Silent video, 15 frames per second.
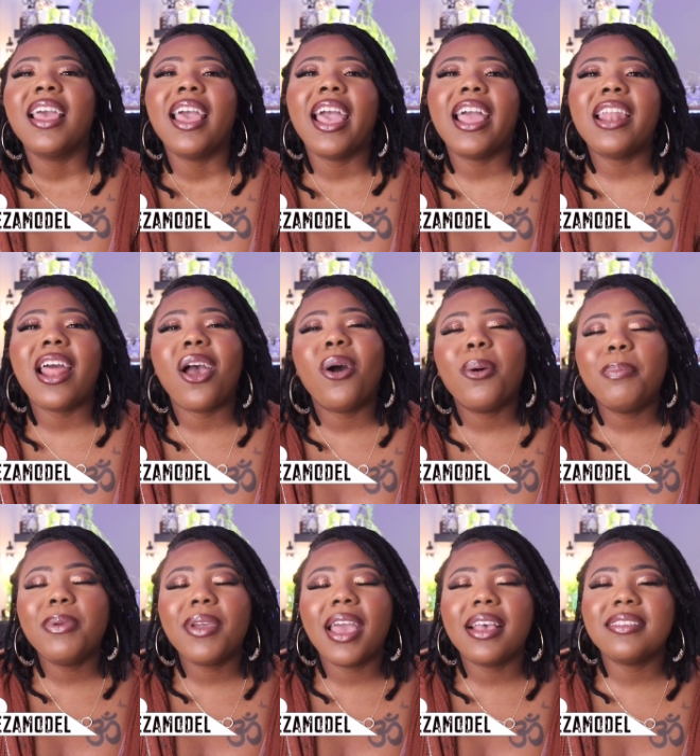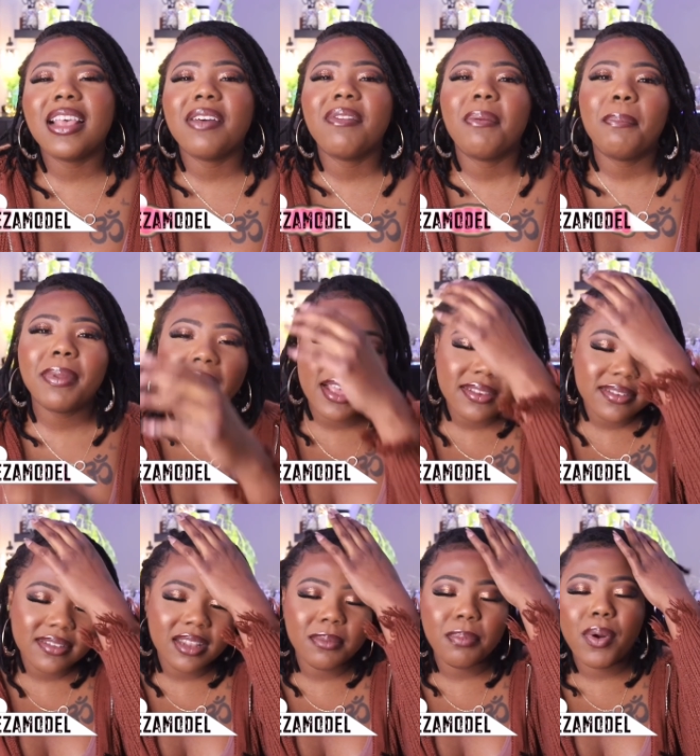And I hope you guys have a
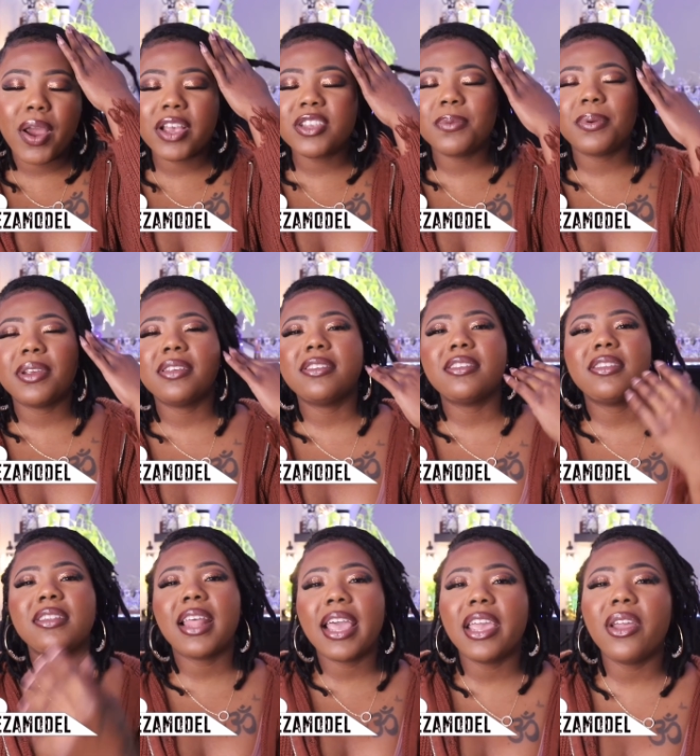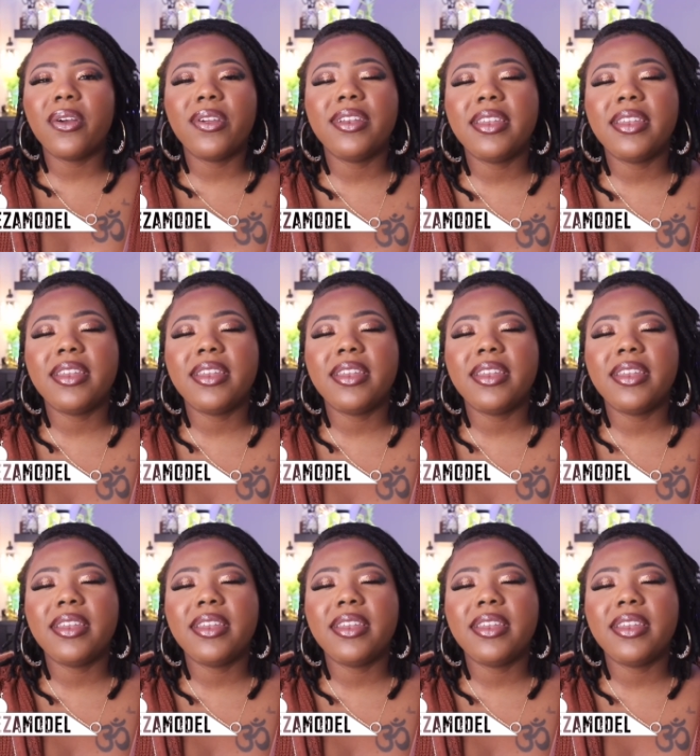blessed and prosperous night or